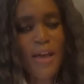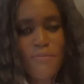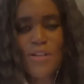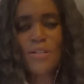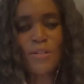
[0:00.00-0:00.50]

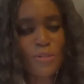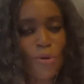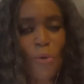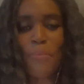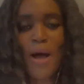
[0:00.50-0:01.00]
ever
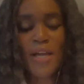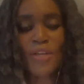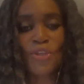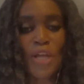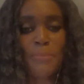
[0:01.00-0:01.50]
look back
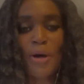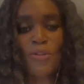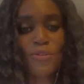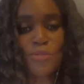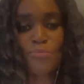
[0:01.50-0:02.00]
and think
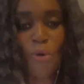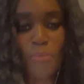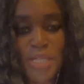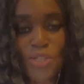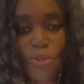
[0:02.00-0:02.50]
about those
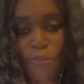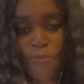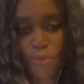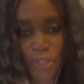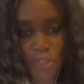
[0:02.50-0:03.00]
moments, or
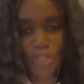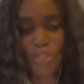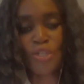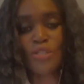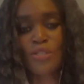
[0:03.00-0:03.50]
is
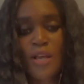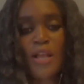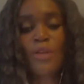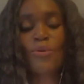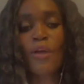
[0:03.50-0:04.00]
it just
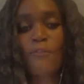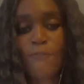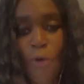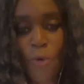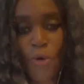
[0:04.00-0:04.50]
looking
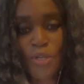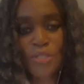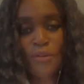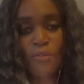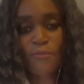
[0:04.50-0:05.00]

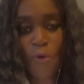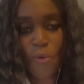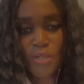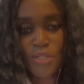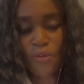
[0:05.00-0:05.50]
forward
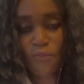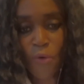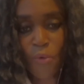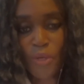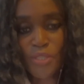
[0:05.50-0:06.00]
and
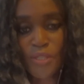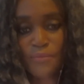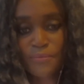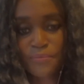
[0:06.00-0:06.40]
forward?